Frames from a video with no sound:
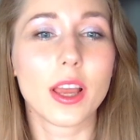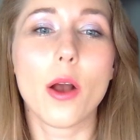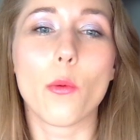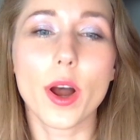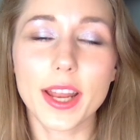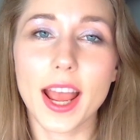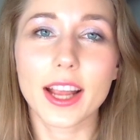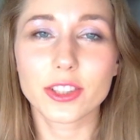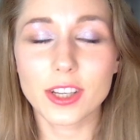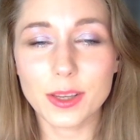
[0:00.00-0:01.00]
what
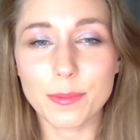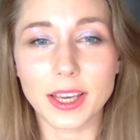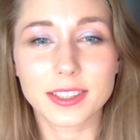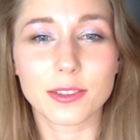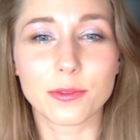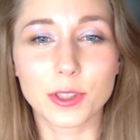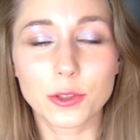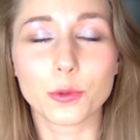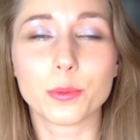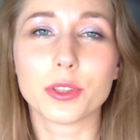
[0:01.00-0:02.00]
actually makes a
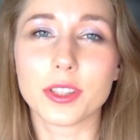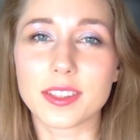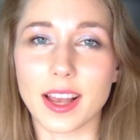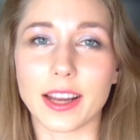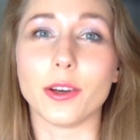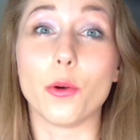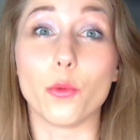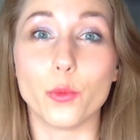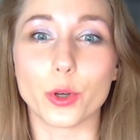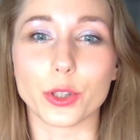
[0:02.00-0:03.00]
VTuber design
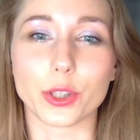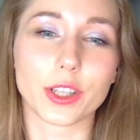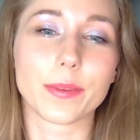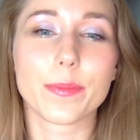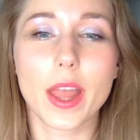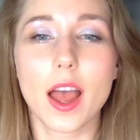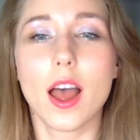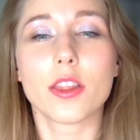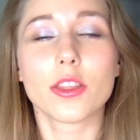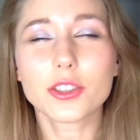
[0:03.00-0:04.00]
work.
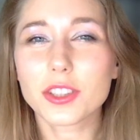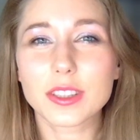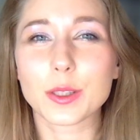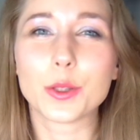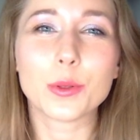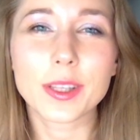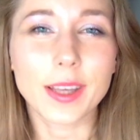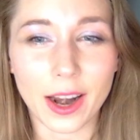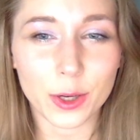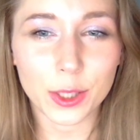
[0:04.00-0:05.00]
Not just a cute
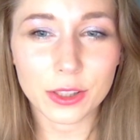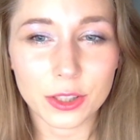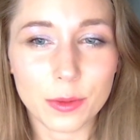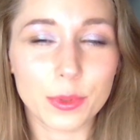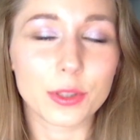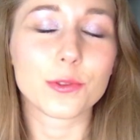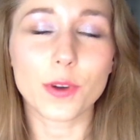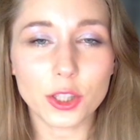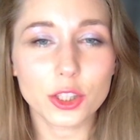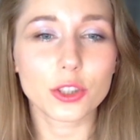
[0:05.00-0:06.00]
character, but
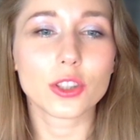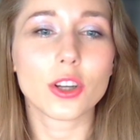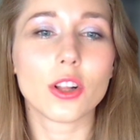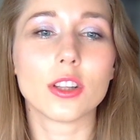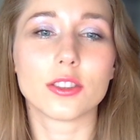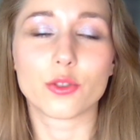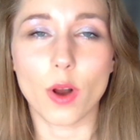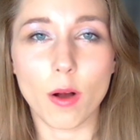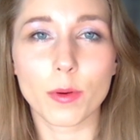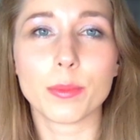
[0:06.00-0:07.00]
functional,
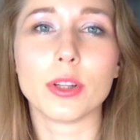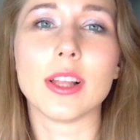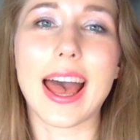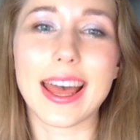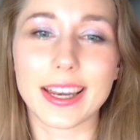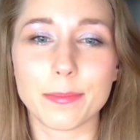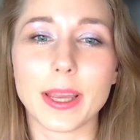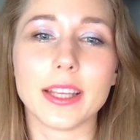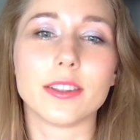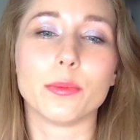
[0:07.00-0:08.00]
drawable,
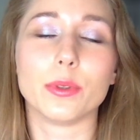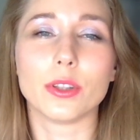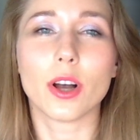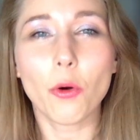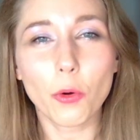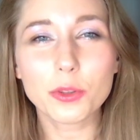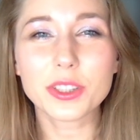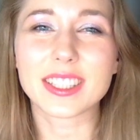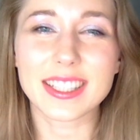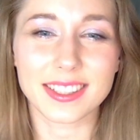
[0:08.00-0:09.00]
animatable, a whole
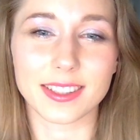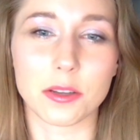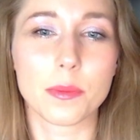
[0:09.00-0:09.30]
system